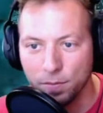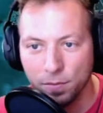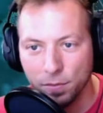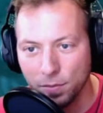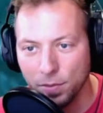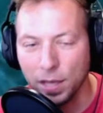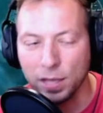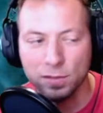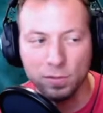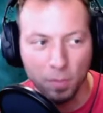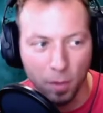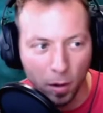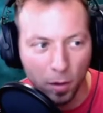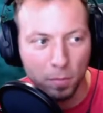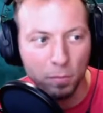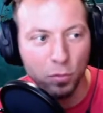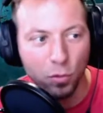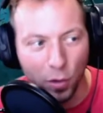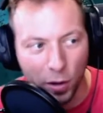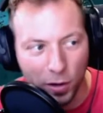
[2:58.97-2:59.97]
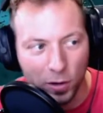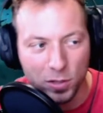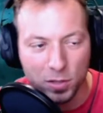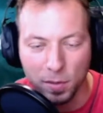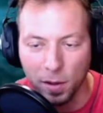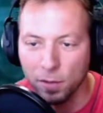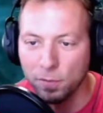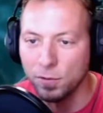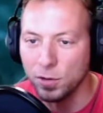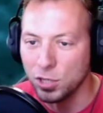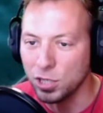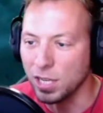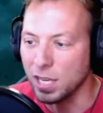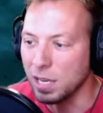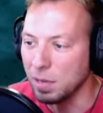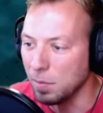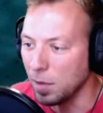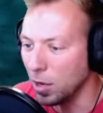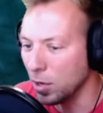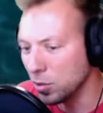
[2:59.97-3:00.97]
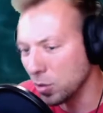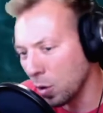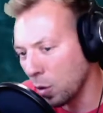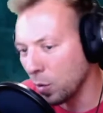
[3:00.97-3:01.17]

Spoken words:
things from our employers about phishing emails. Oh